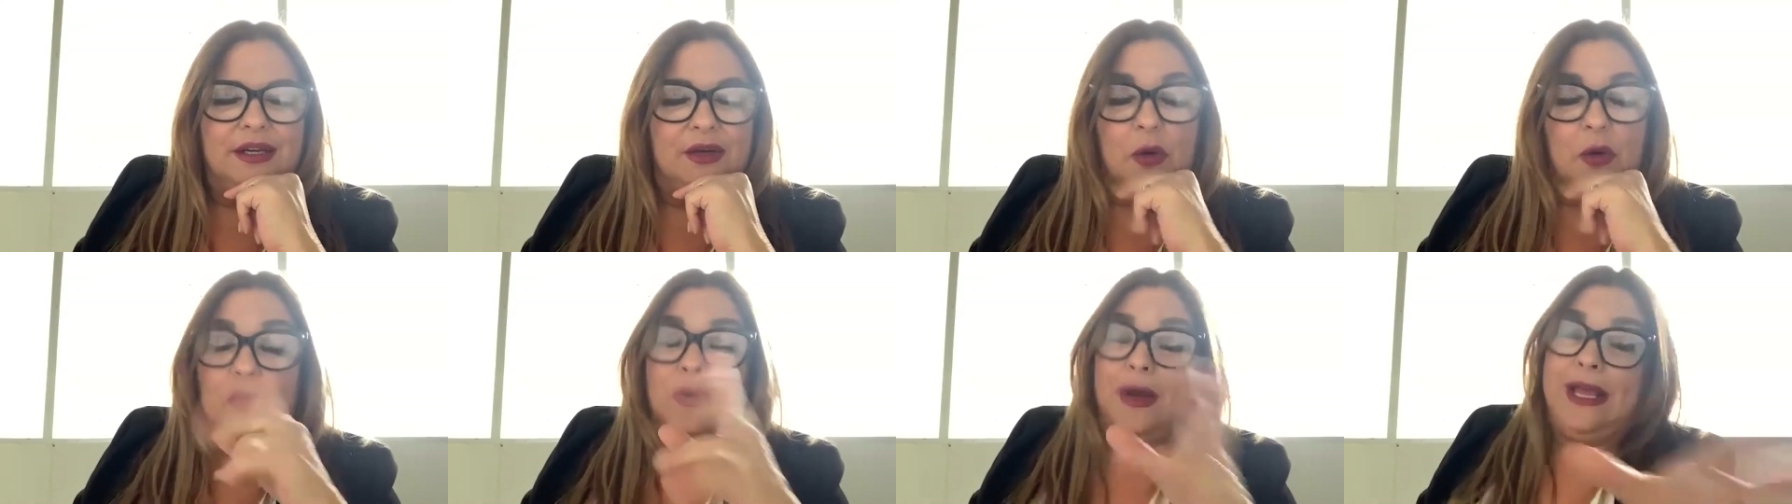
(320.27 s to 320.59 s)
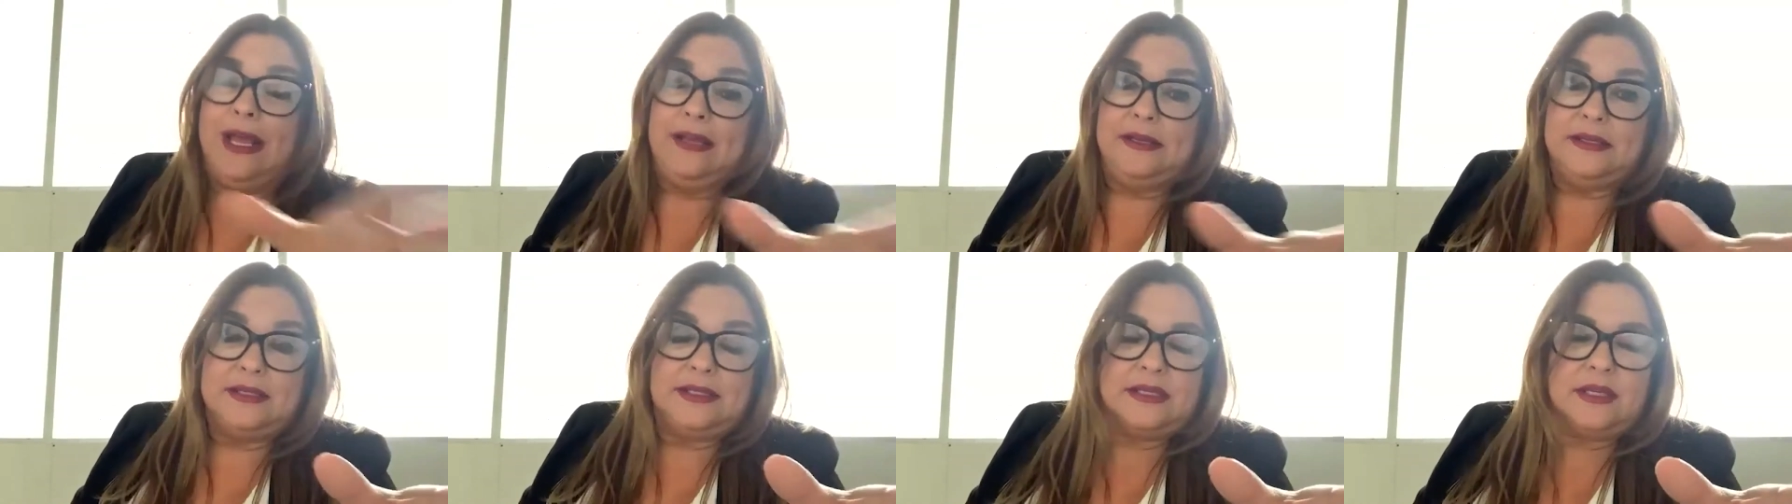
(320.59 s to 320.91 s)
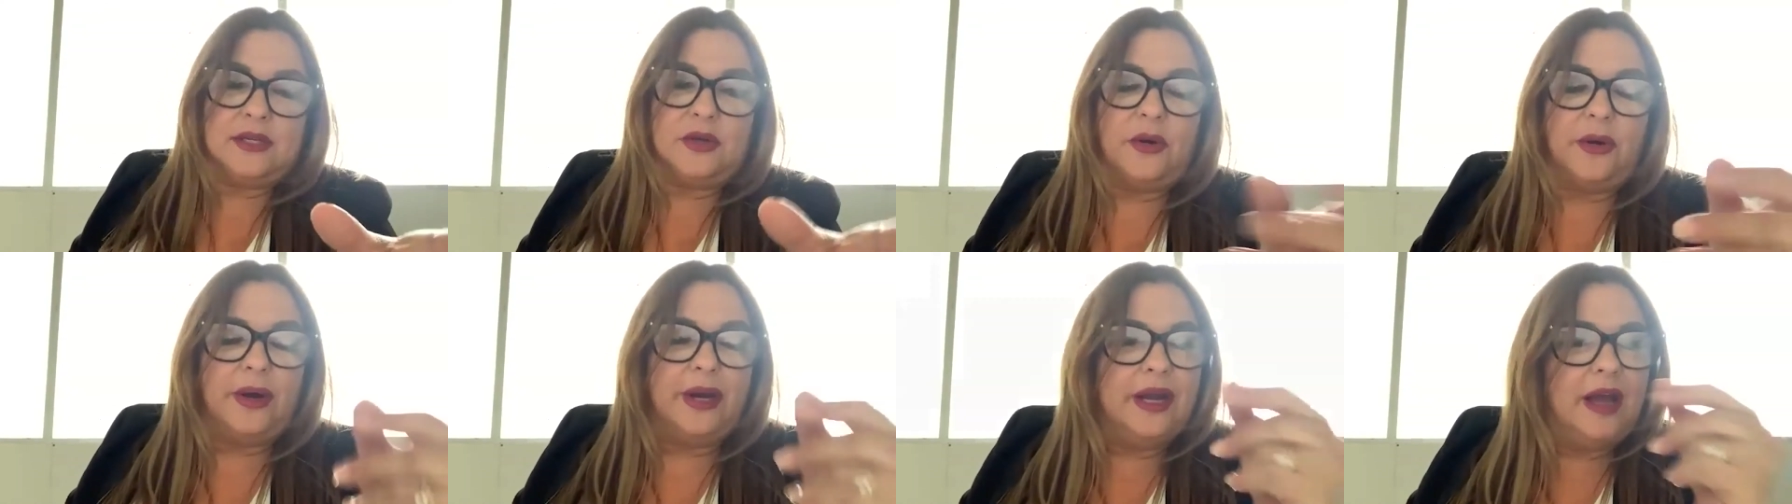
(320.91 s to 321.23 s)
or is
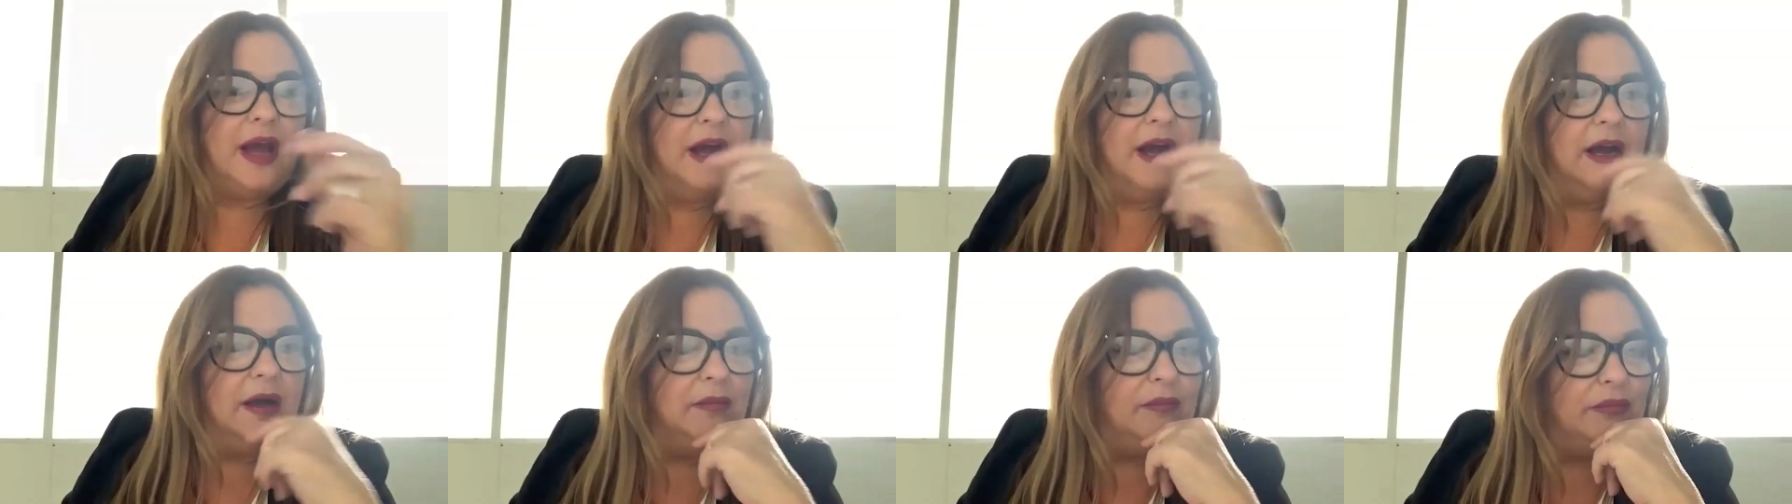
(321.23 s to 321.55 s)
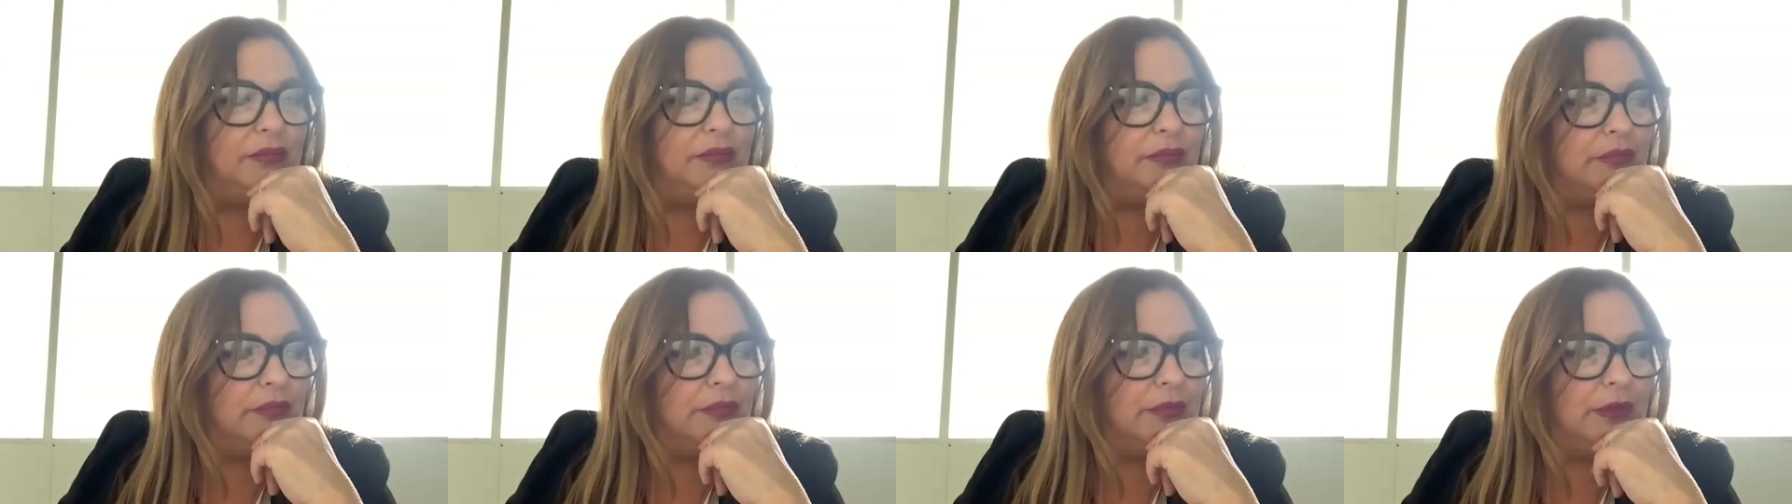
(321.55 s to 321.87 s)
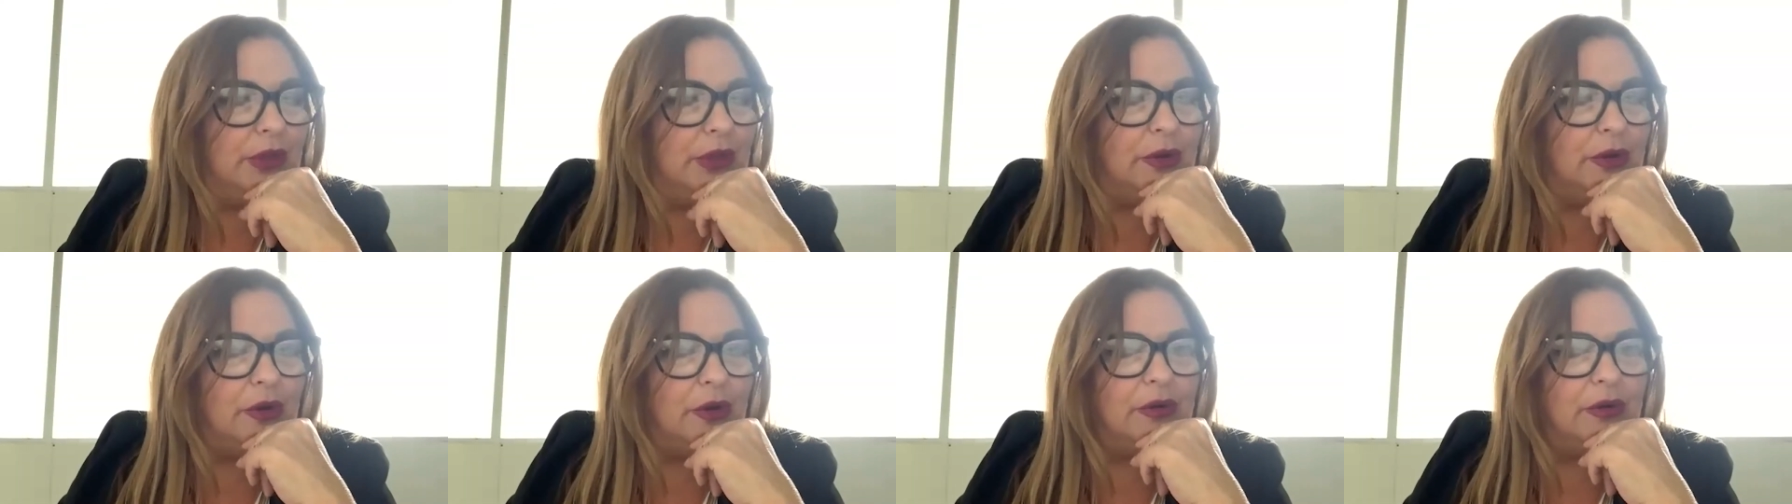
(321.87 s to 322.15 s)
sorry um you know